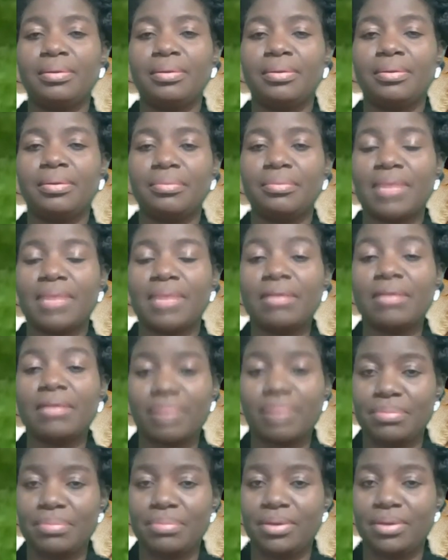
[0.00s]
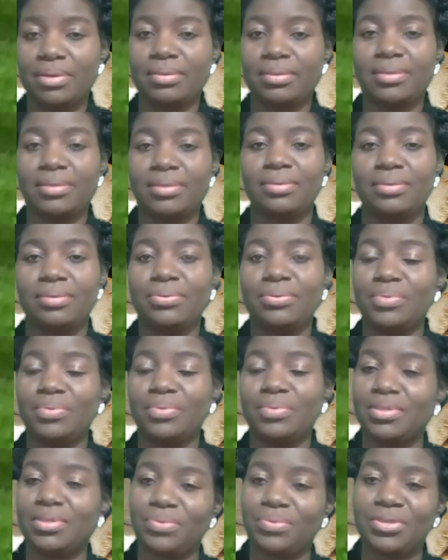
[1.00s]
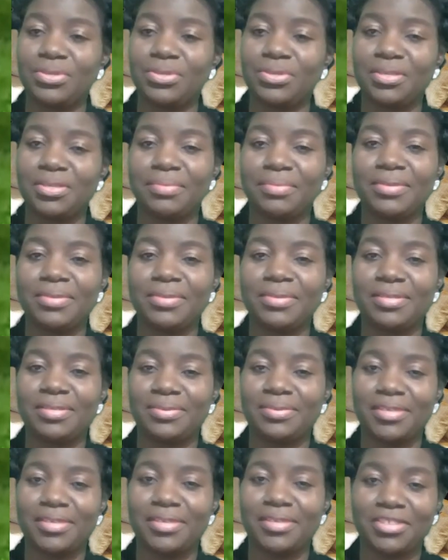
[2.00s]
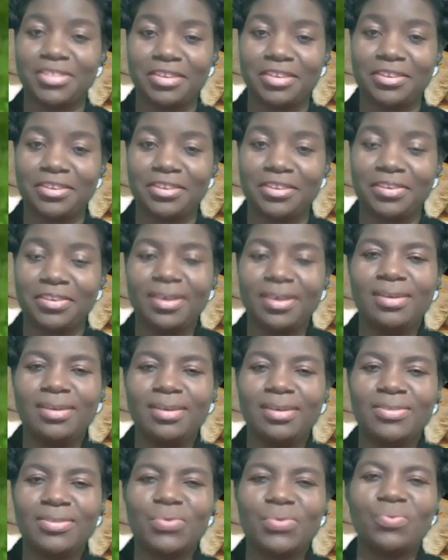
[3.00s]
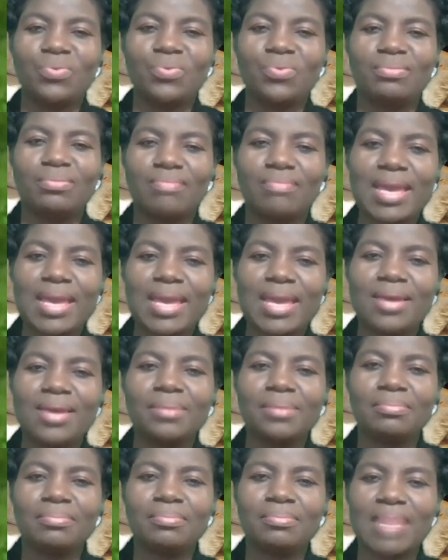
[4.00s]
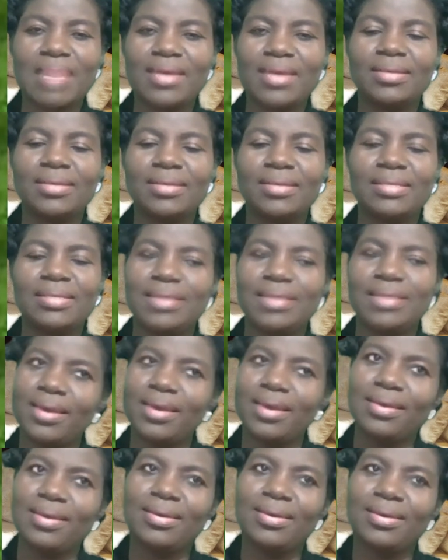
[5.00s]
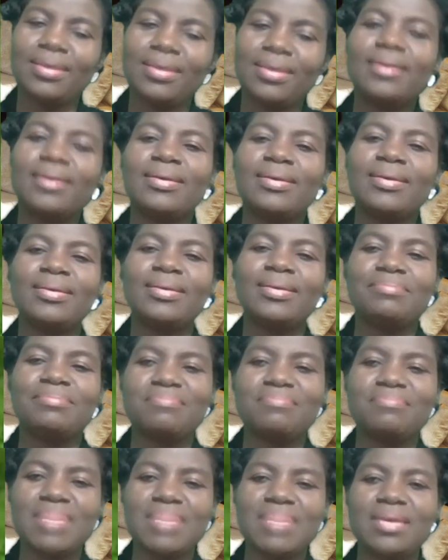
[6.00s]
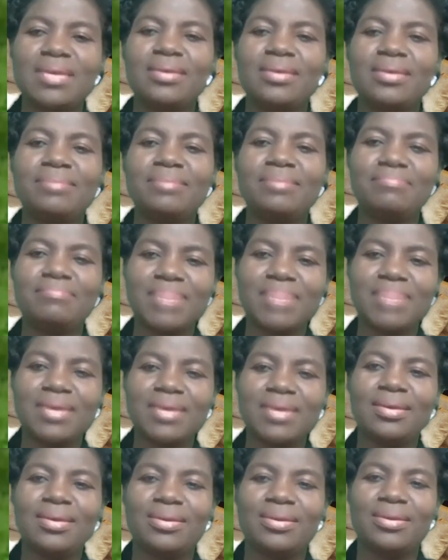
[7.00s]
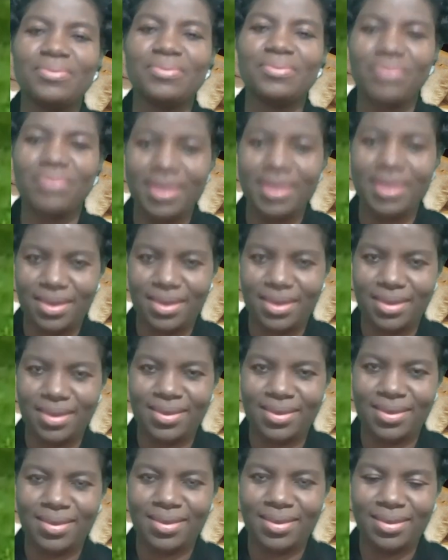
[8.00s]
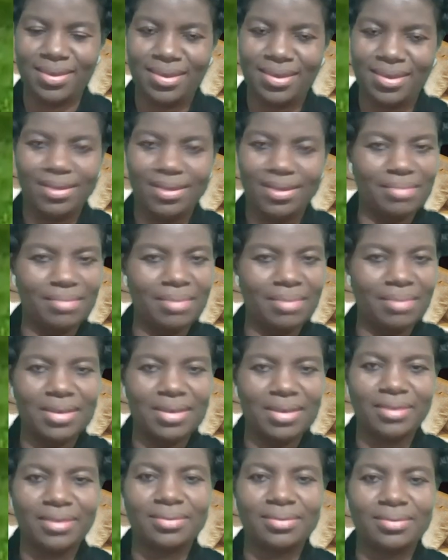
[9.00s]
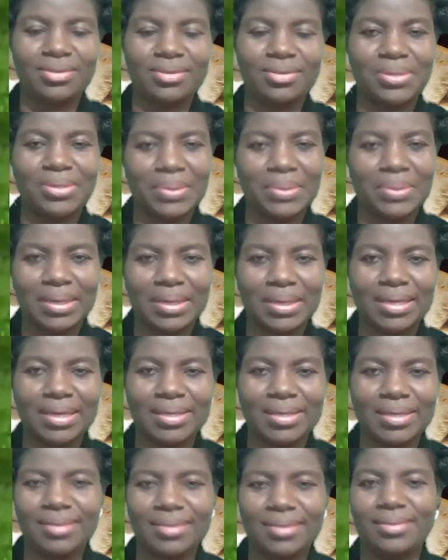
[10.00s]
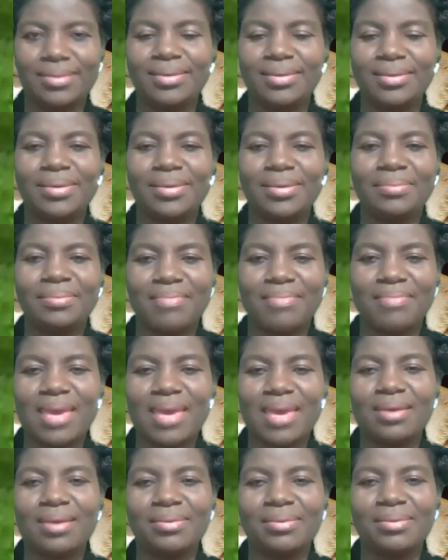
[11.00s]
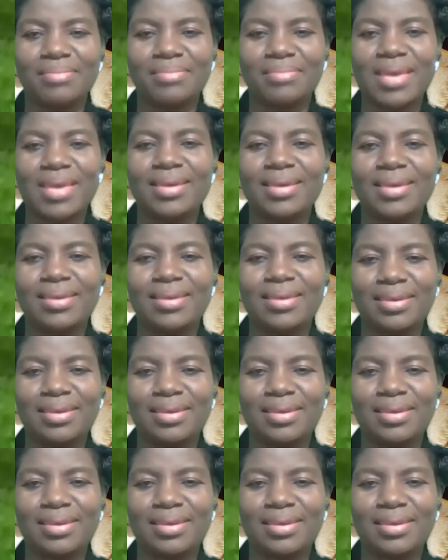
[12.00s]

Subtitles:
alphabets. You know, we talked about it on this channel. So pe, ye, mi, re. Pe, ye is duck. Pe, ye.